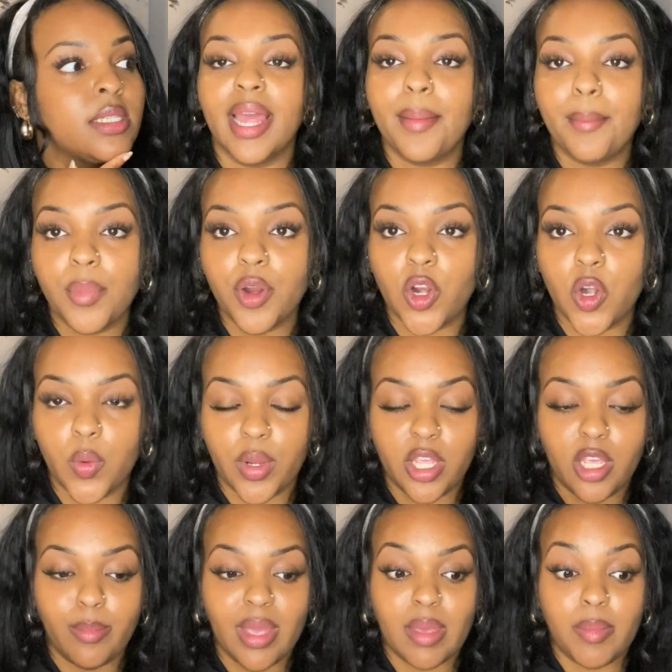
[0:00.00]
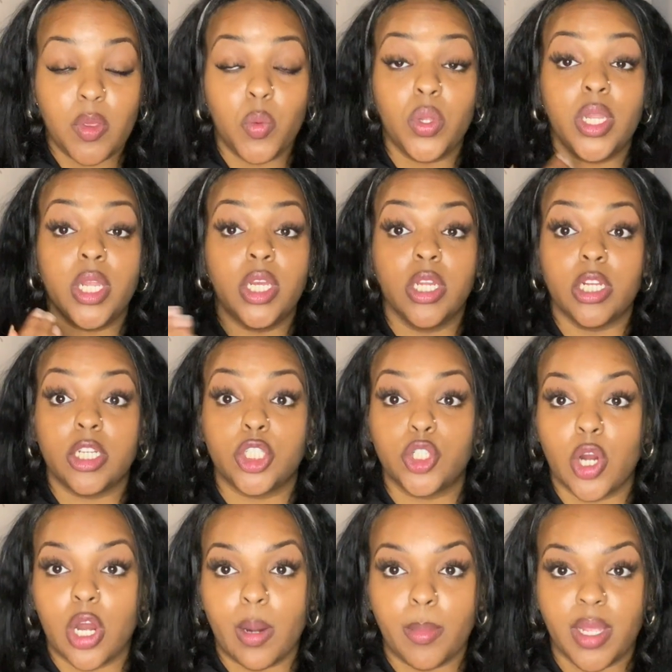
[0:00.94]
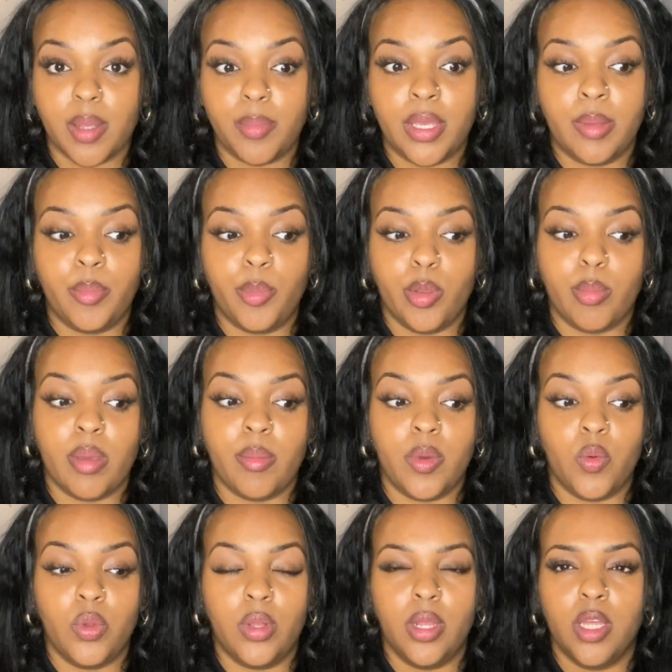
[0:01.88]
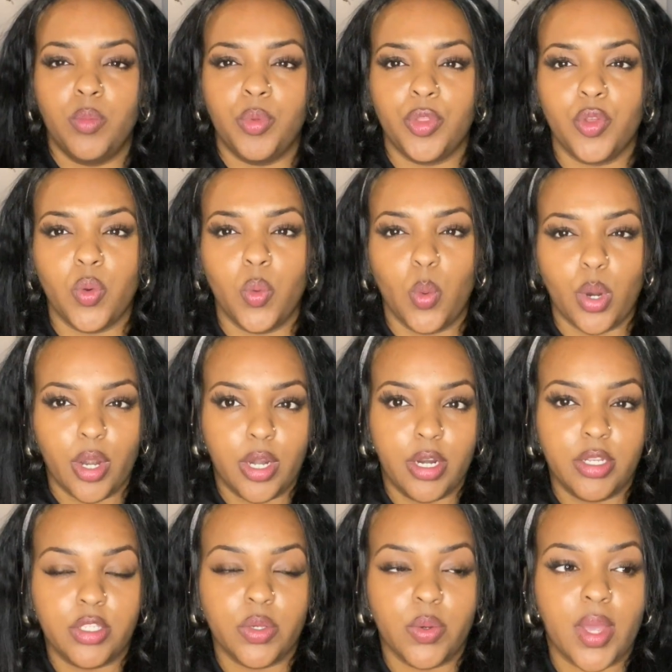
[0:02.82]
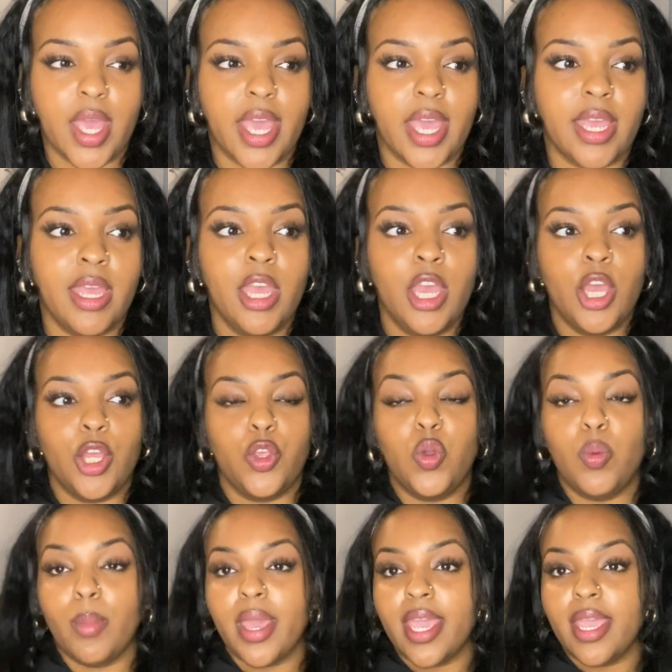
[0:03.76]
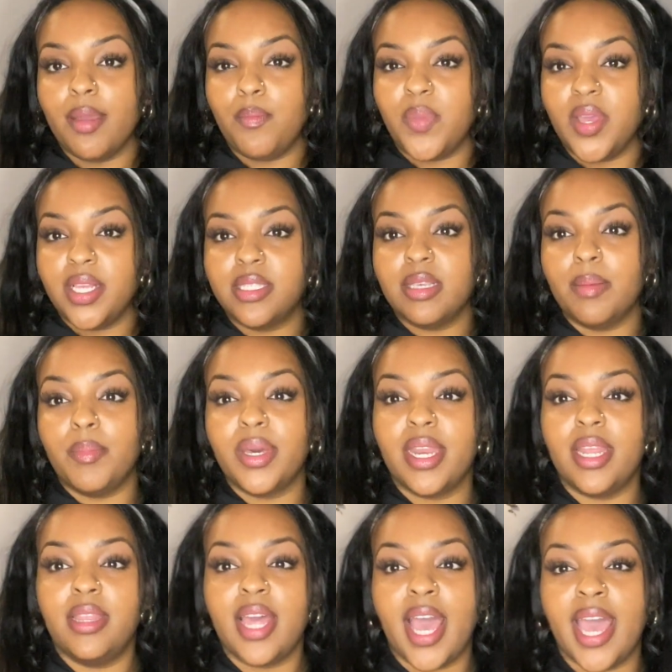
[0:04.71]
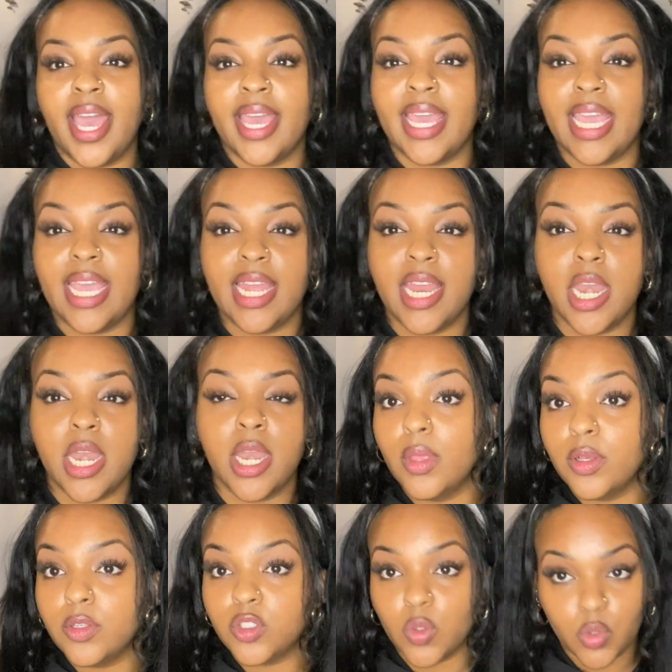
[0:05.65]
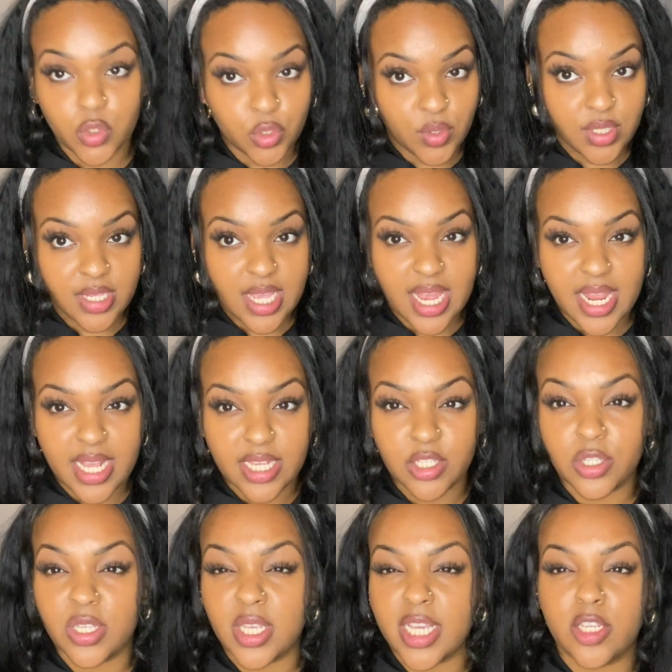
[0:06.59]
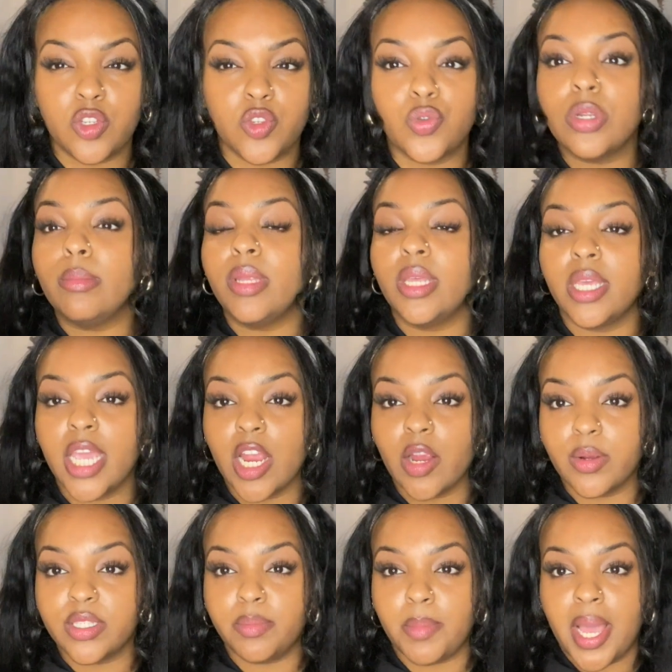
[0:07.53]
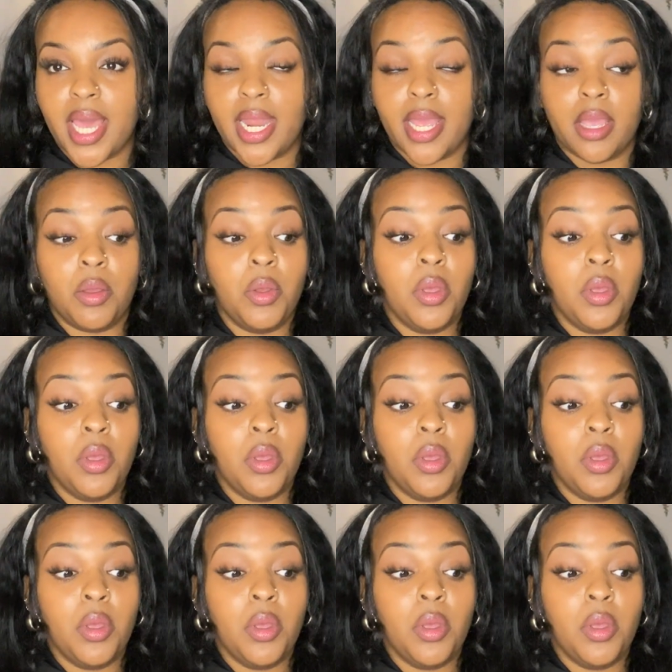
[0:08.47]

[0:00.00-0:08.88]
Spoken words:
Like Mercury, you may be really good at charming people, you may be really good with your words, okay? You may be somebody that in social settings is extremely charismatic.